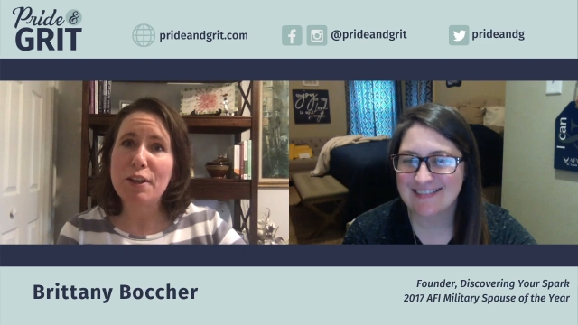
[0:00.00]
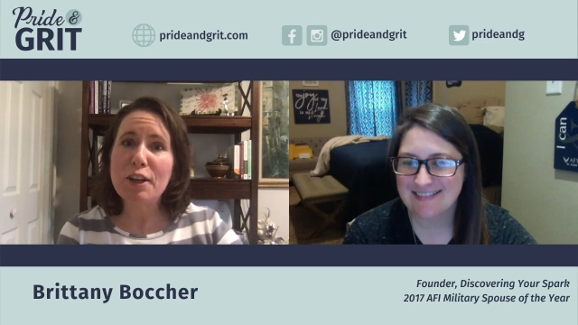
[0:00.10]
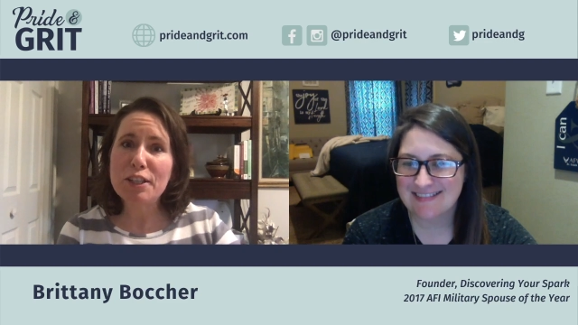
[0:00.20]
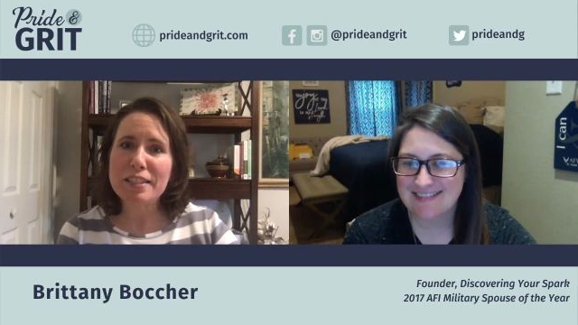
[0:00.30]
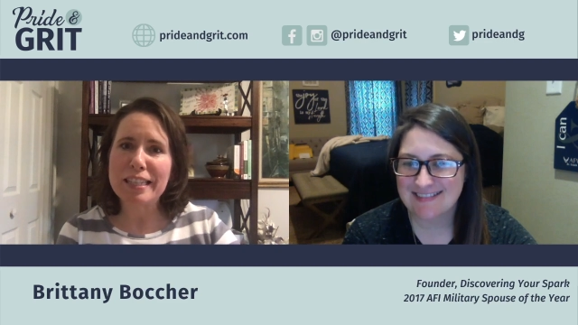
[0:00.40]
Speaker 1: the
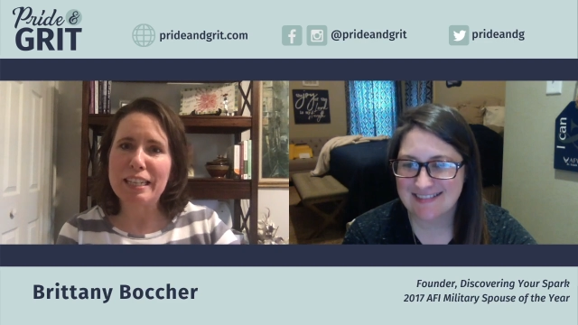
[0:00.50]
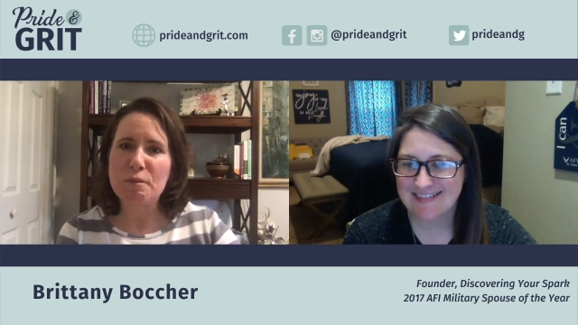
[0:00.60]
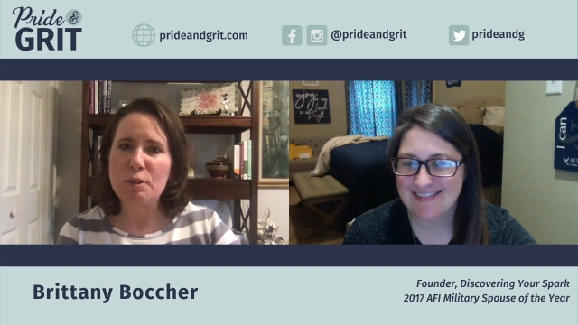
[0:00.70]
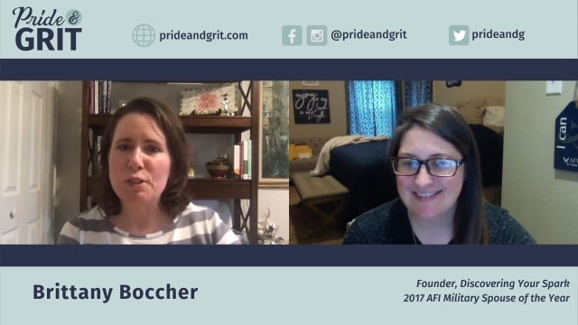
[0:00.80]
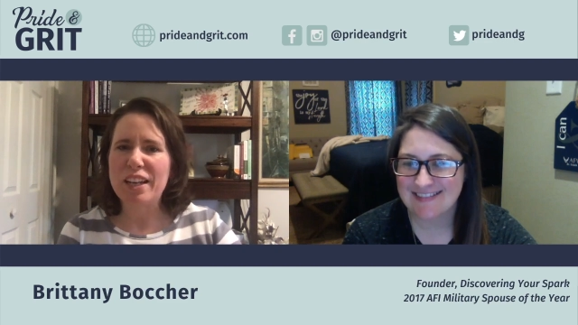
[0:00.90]
hardest thing,
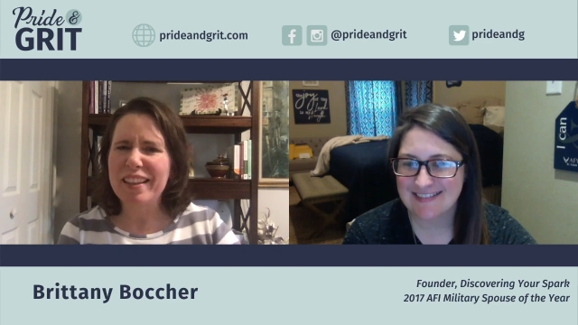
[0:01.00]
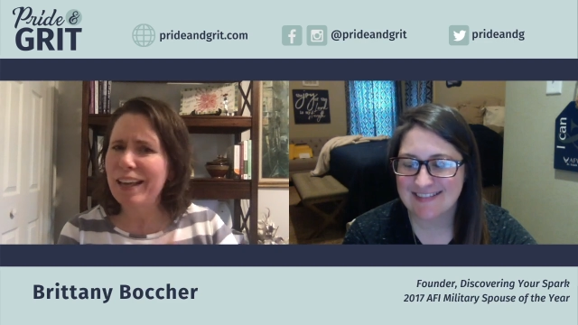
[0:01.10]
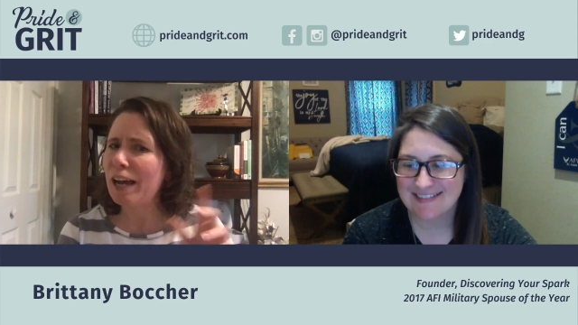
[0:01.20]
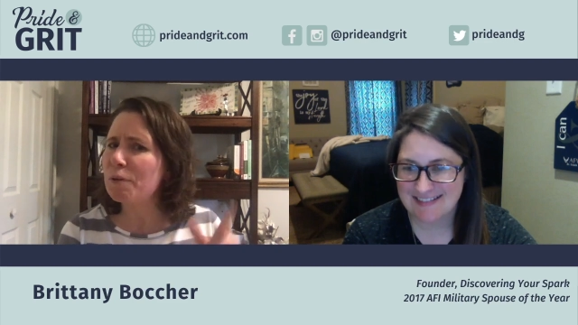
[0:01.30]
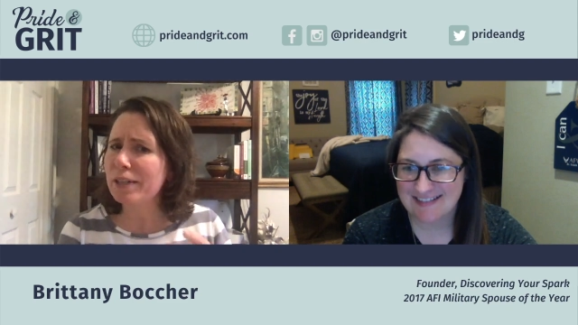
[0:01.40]
which
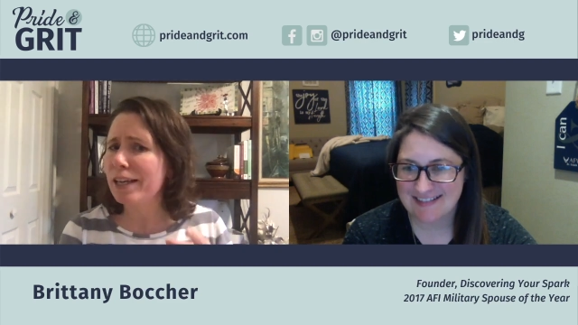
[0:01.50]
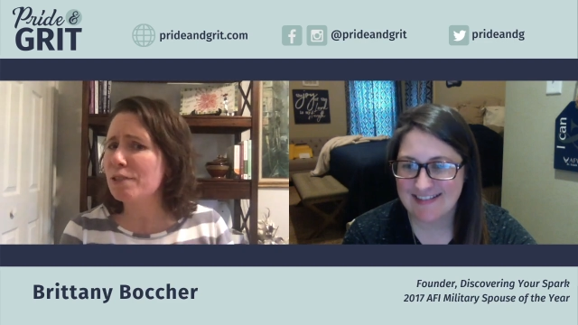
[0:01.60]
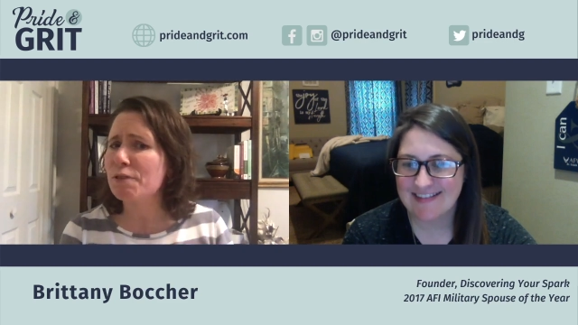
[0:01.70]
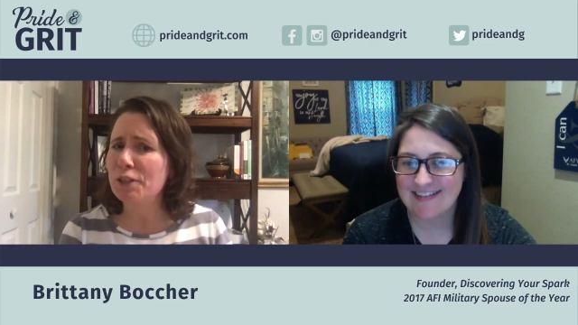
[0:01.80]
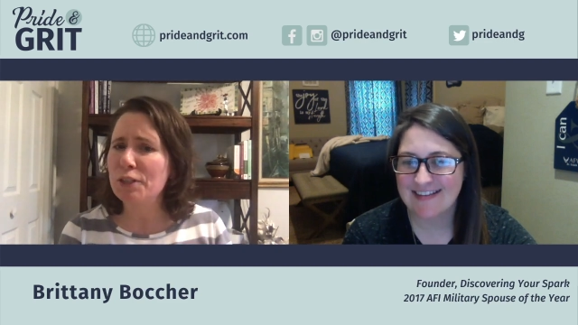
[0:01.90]
I would guess
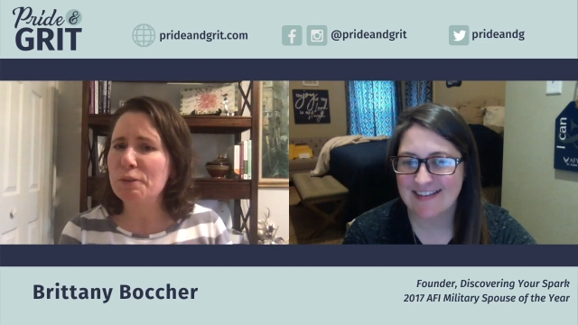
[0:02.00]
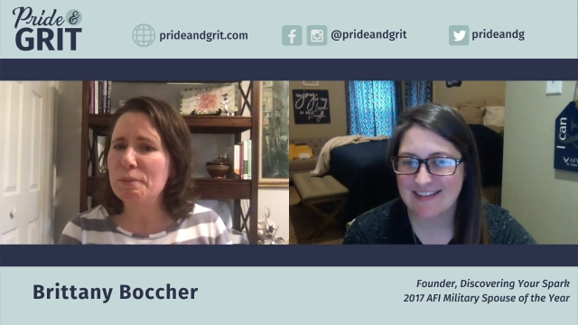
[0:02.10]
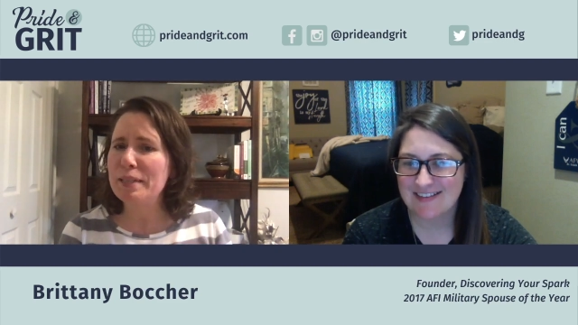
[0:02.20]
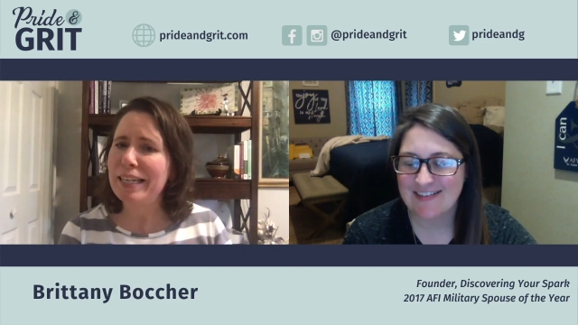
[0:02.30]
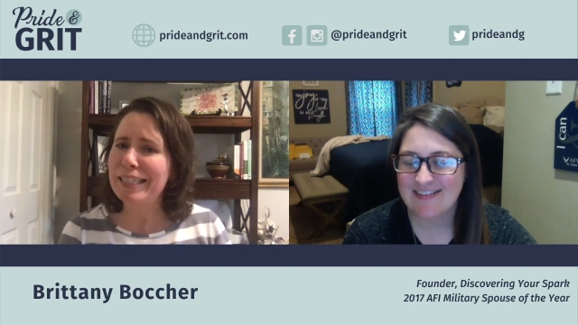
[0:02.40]
for you would
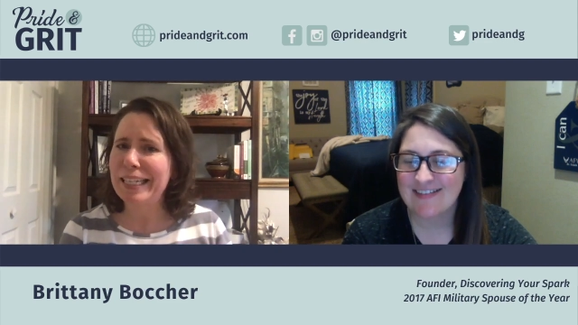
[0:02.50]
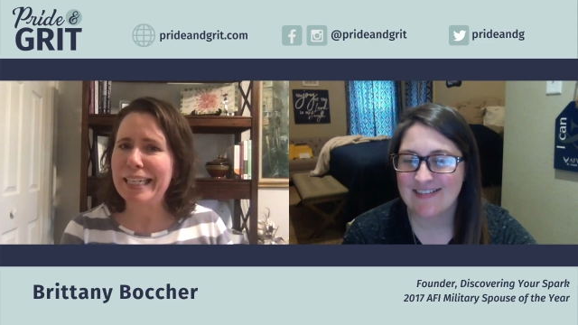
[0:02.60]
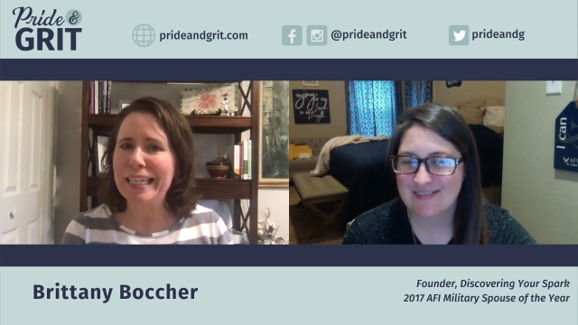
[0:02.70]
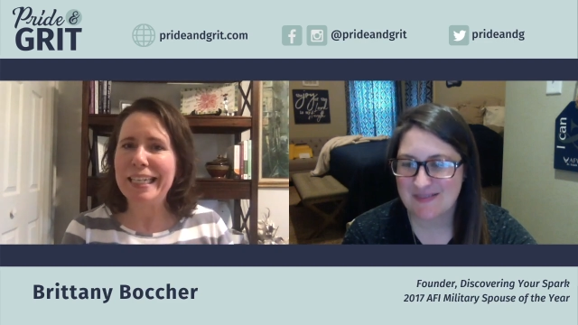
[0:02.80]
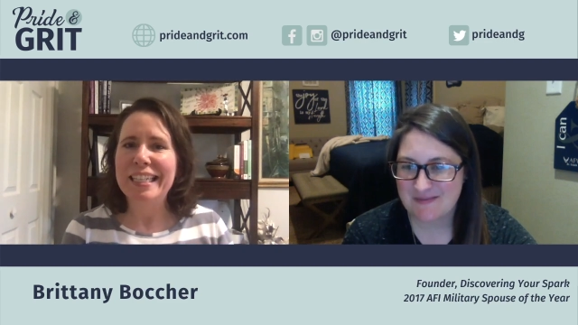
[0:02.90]
be
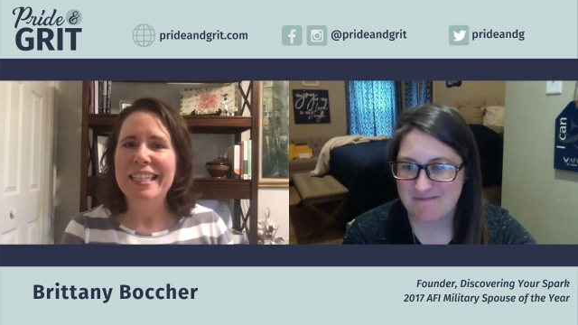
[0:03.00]
identity.